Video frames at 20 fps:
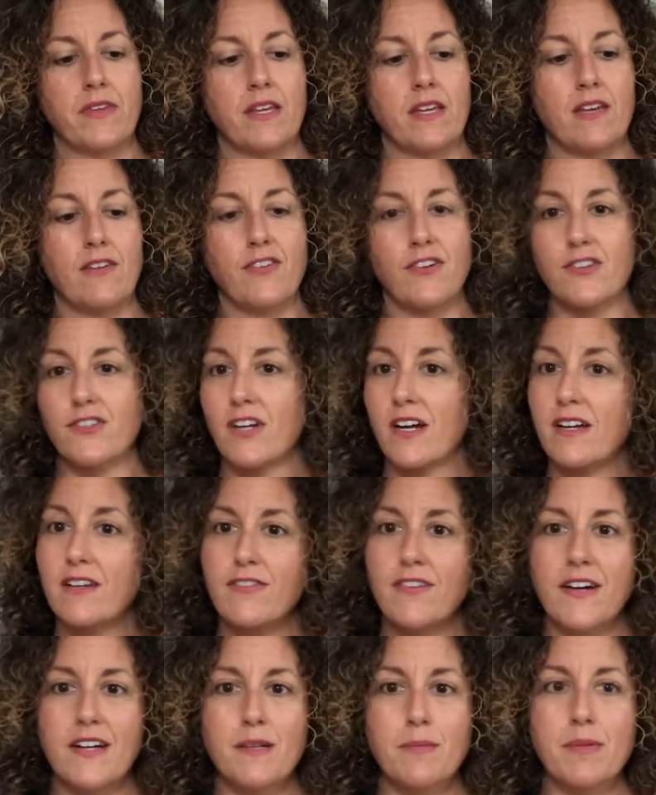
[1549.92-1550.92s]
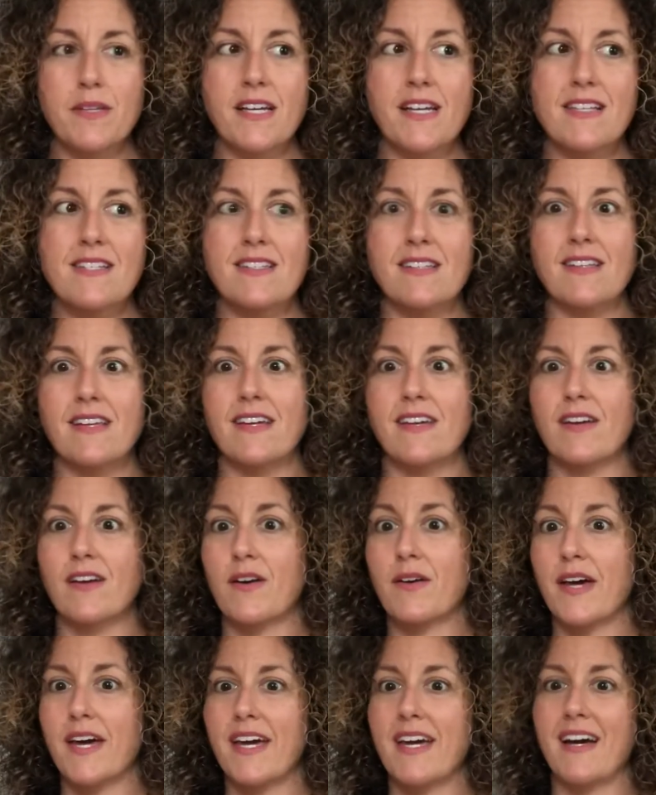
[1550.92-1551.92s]
If you're trying to find a place like,
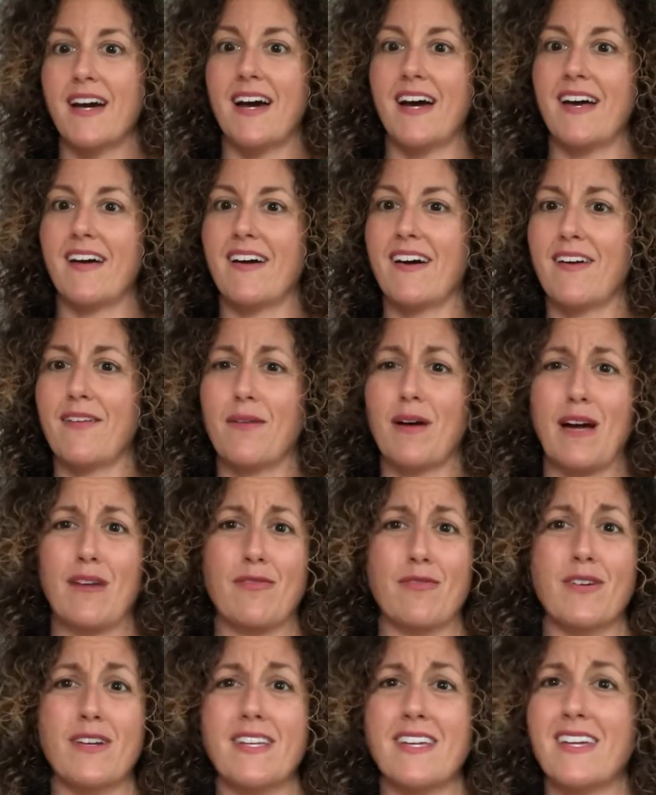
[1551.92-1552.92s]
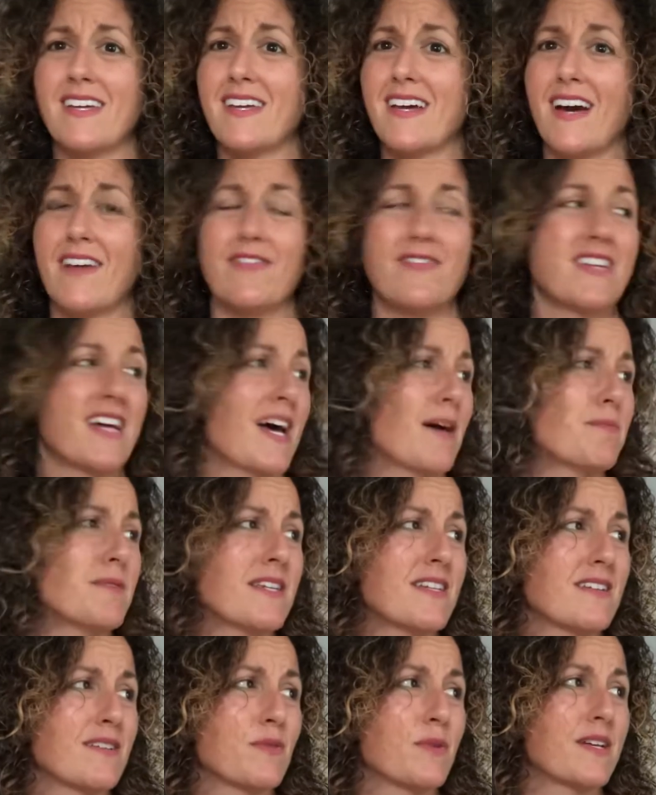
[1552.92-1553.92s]
okay, I've tapped
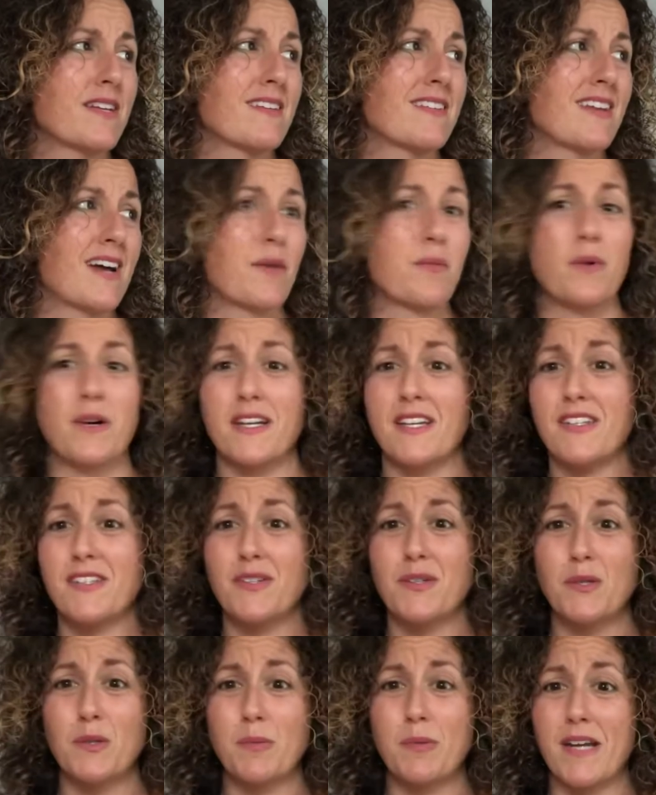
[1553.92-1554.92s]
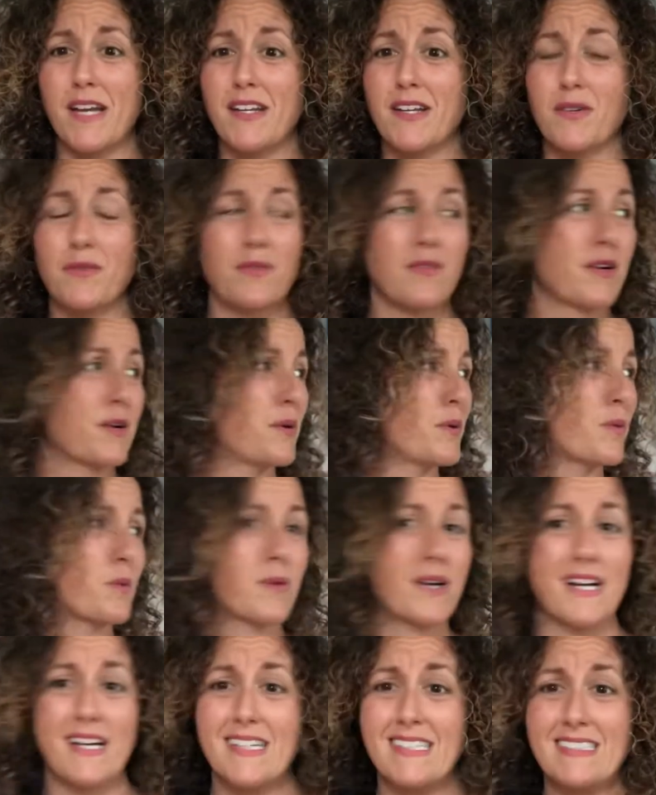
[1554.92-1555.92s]
into what I want to do, but I don't know
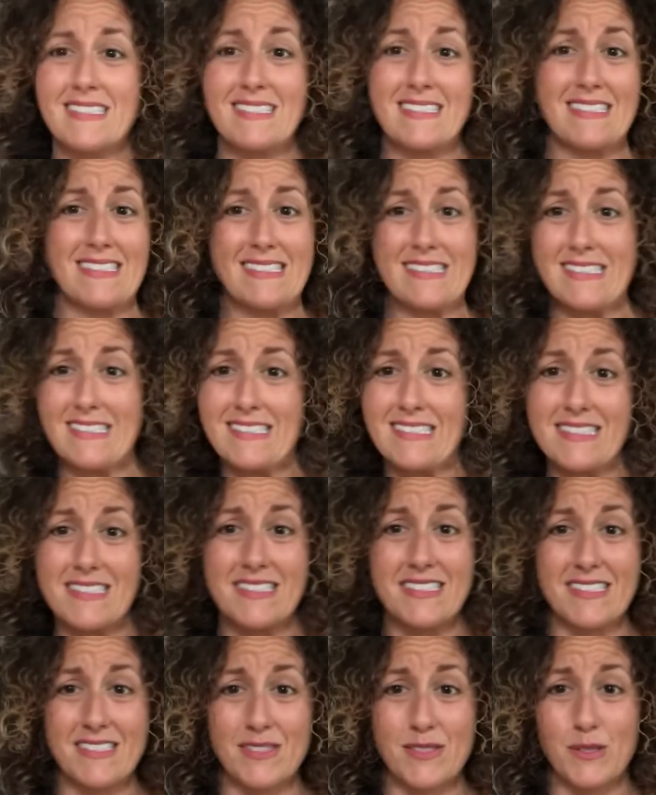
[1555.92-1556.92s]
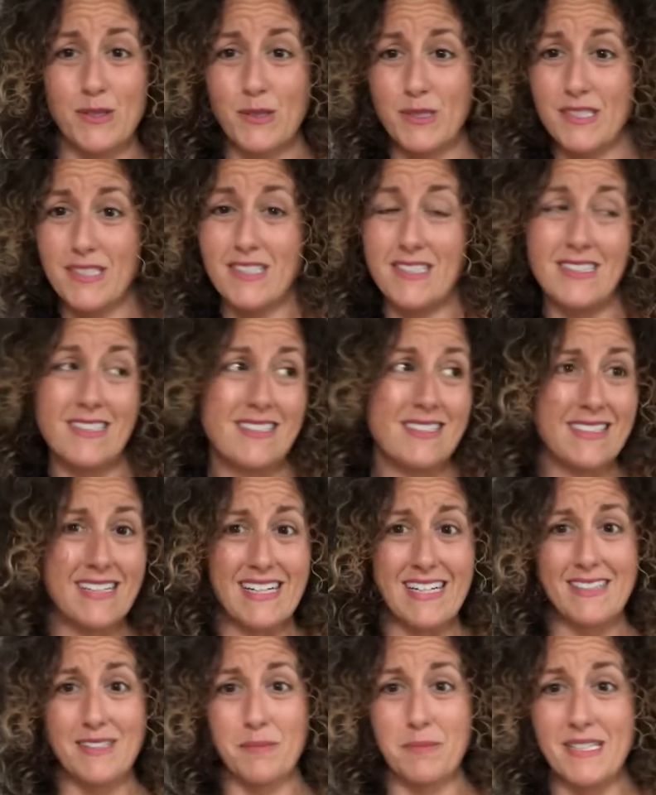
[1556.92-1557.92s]
necessarily who to call or
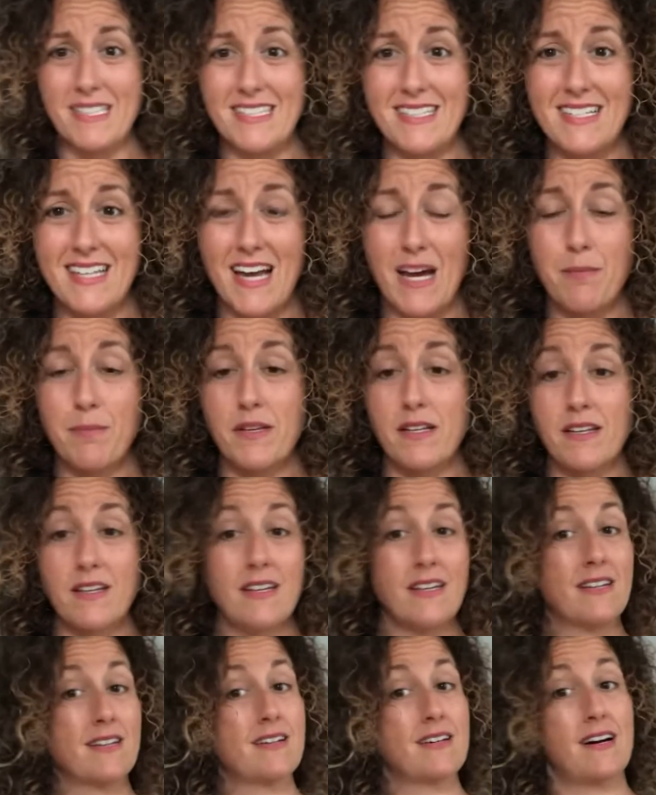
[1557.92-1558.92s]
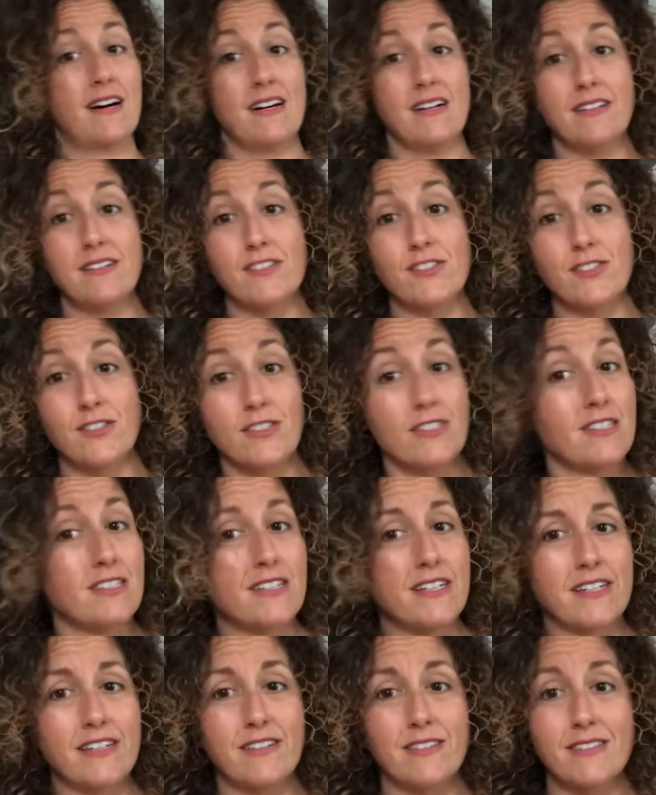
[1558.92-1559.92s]
how to make this happen, holler at your girl.
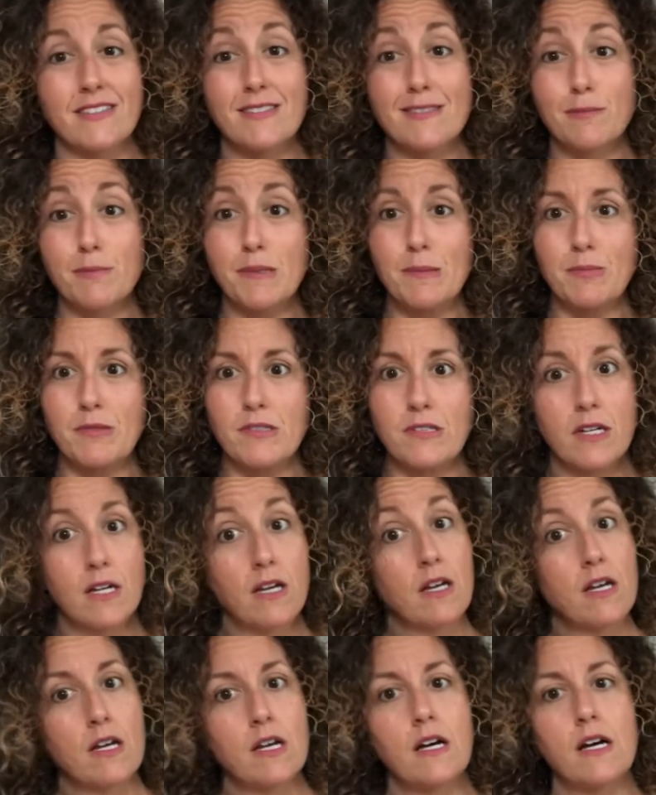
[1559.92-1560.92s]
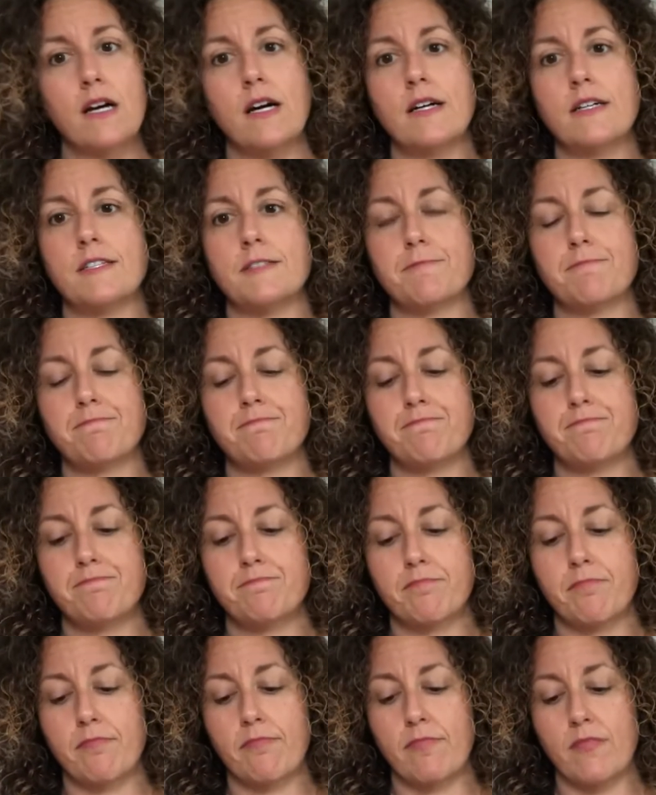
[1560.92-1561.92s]
I know tons of people.
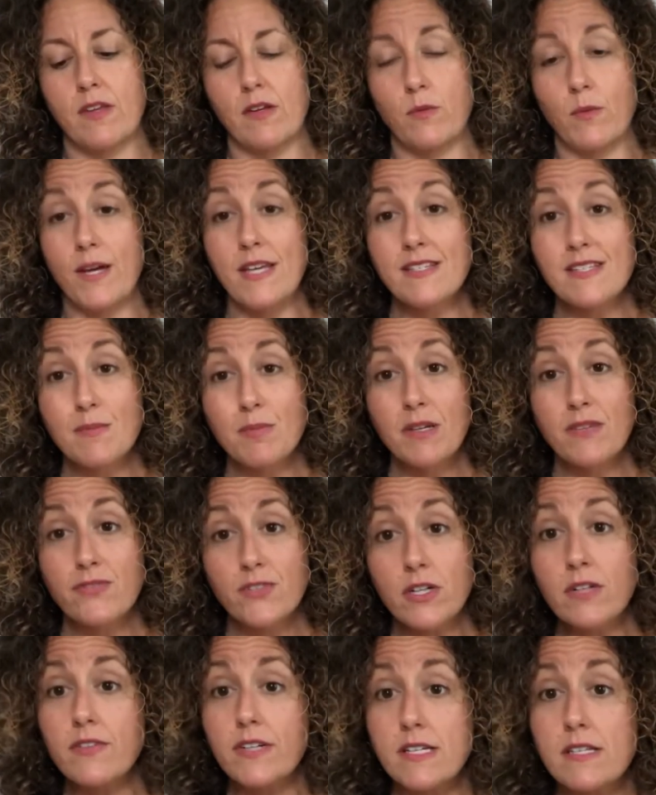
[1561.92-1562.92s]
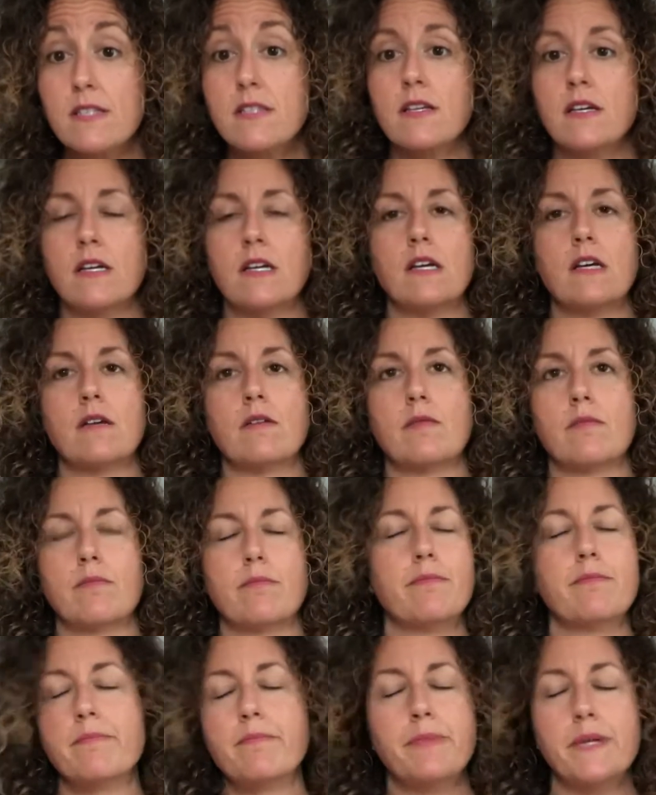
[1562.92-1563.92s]
And ways to be of service.
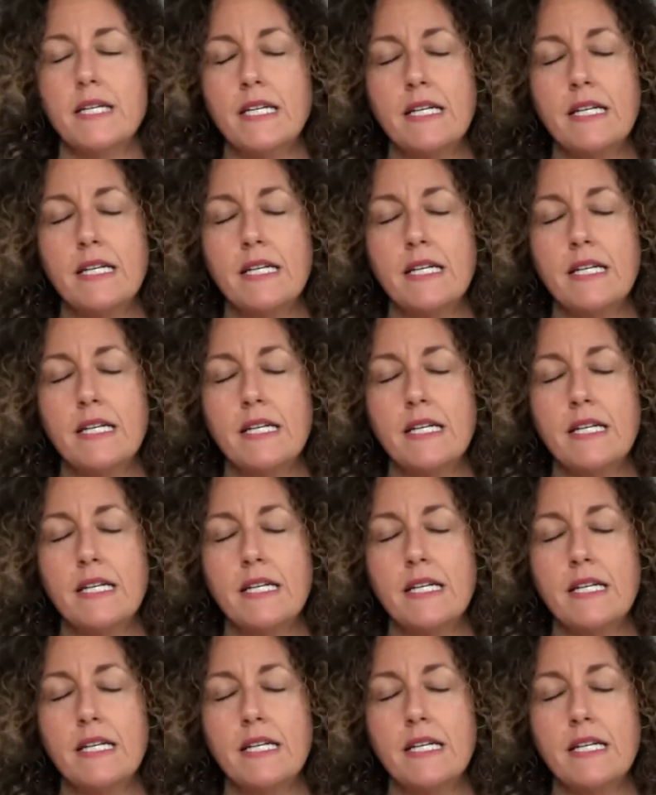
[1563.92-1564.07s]
But